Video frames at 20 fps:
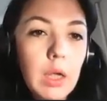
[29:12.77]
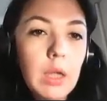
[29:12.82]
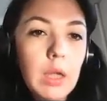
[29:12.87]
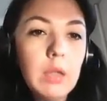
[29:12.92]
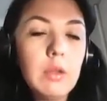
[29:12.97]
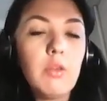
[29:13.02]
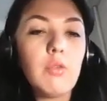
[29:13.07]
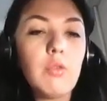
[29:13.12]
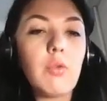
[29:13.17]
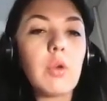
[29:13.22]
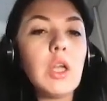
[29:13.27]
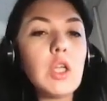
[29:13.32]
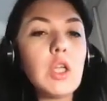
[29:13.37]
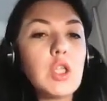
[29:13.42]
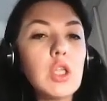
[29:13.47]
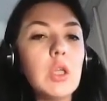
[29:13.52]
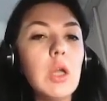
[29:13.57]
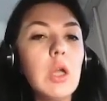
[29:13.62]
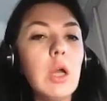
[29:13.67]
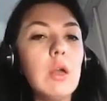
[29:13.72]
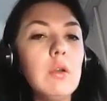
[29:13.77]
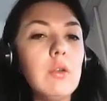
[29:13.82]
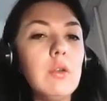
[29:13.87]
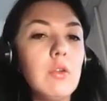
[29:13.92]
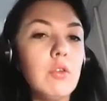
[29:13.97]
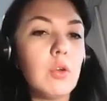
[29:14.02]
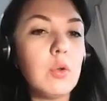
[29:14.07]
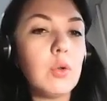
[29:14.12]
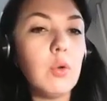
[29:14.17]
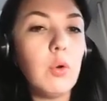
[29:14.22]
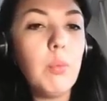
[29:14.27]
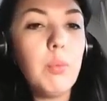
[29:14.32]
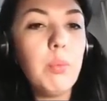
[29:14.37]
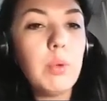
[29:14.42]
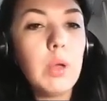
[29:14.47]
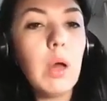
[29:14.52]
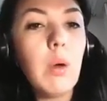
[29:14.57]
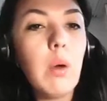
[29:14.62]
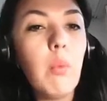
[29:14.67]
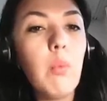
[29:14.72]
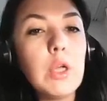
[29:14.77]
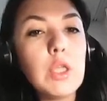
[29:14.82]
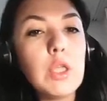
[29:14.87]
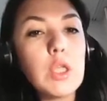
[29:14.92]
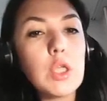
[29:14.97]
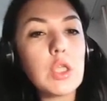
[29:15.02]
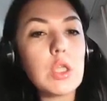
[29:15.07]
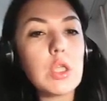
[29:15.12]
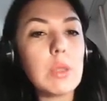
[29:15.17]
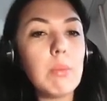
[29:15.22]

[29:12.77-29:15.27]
It is rigid endoscope, which is